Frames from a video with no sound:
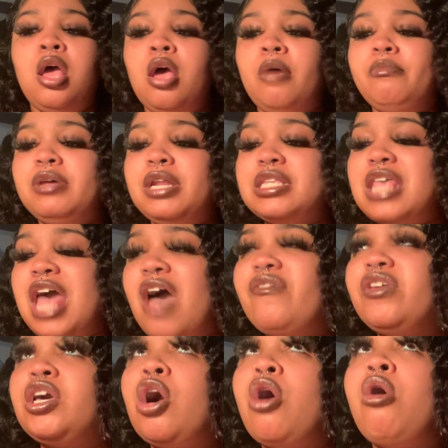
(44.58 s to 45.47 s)
but is
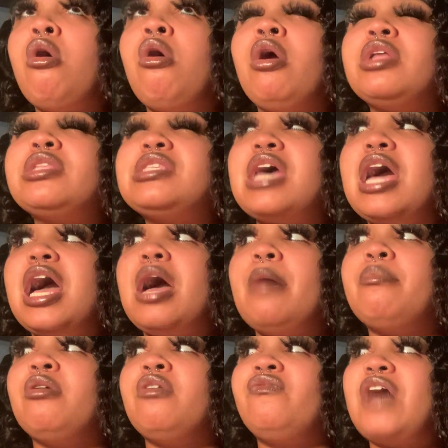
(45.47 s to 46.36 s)
having a hard
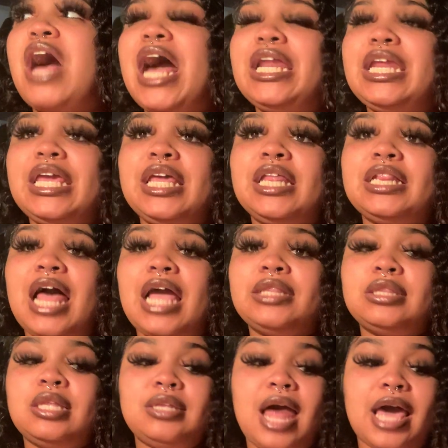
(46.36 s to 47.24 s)
time providing,
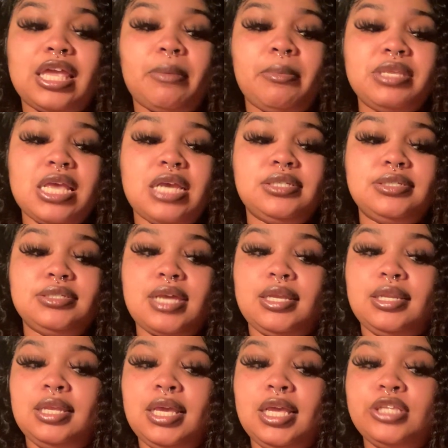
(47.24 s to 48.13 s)
like, the documentation they
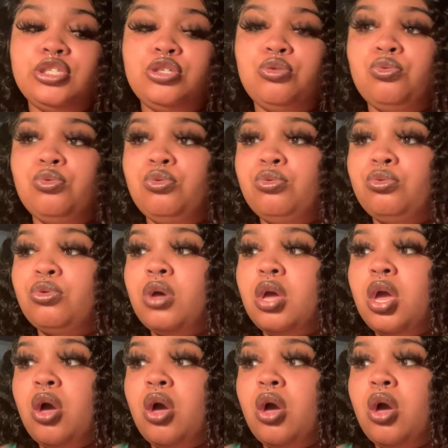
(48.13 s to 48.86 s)
need to,